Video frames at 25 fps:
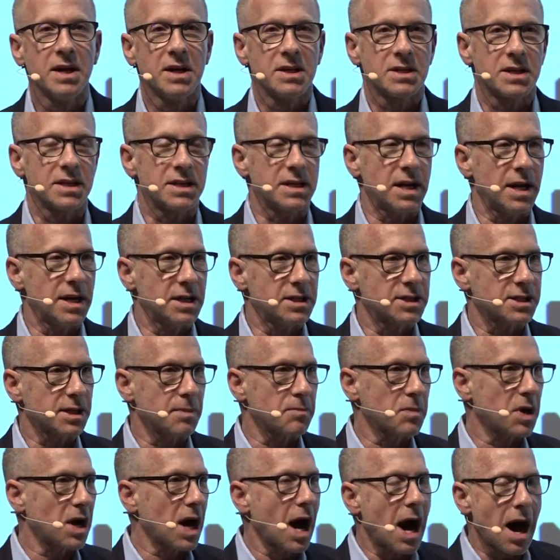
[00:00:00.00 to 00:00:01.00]
to take
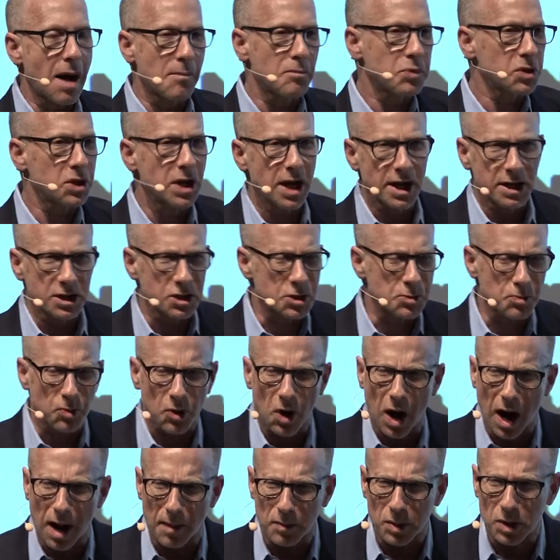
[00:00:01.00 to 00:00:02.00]
some complex
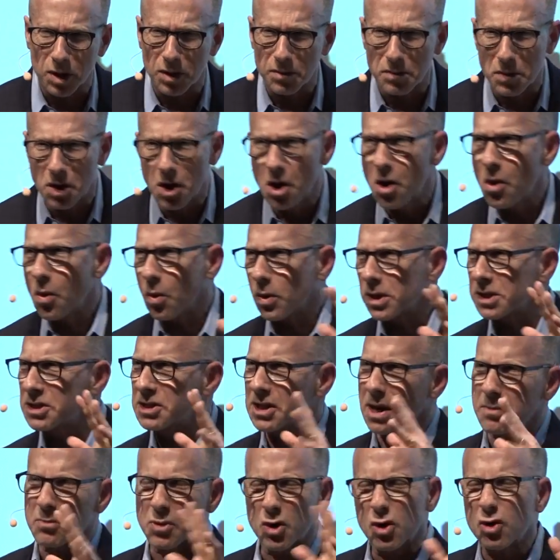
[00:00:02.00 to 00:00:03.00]
problem or
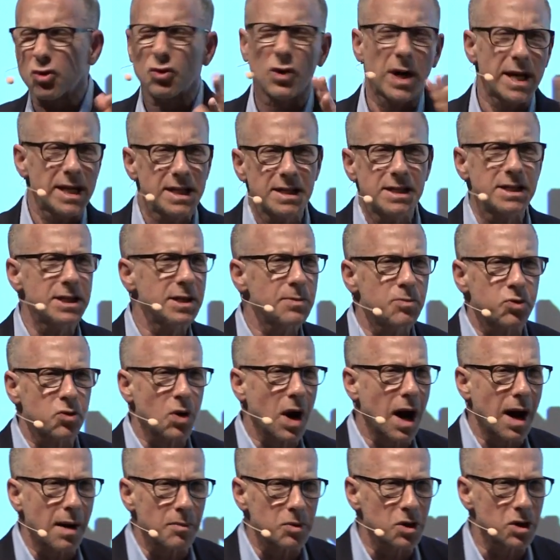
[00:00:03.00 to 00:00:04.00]
some crazy
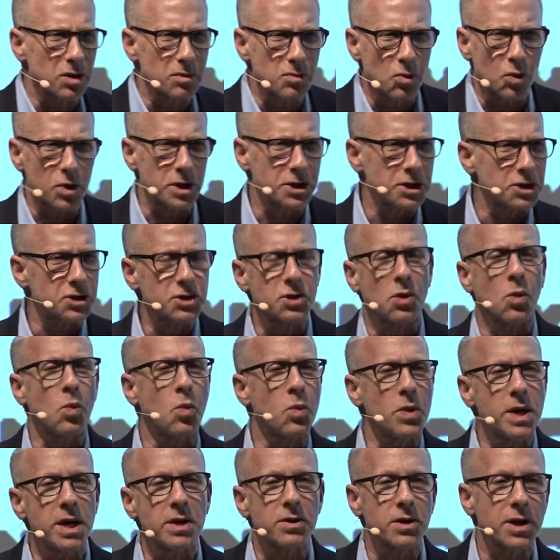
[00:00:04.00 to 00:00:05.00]
problem or just a
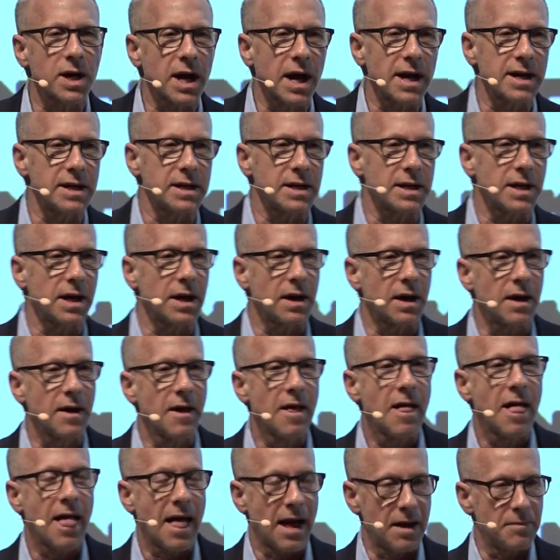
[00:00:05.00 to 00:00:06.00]
weird idea
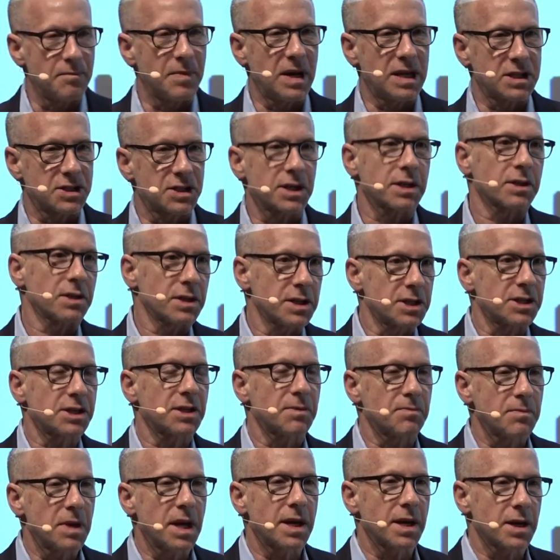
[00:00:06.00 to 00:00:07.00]
and basically
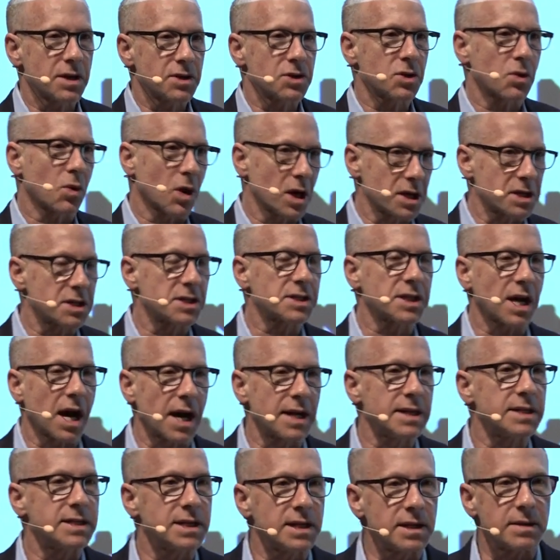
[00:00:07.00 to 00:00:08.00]
submit it to our
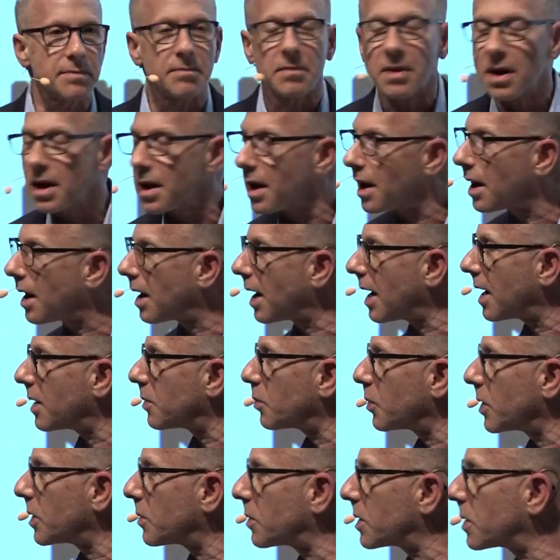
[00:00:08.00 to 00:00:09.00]
design team, uh, and we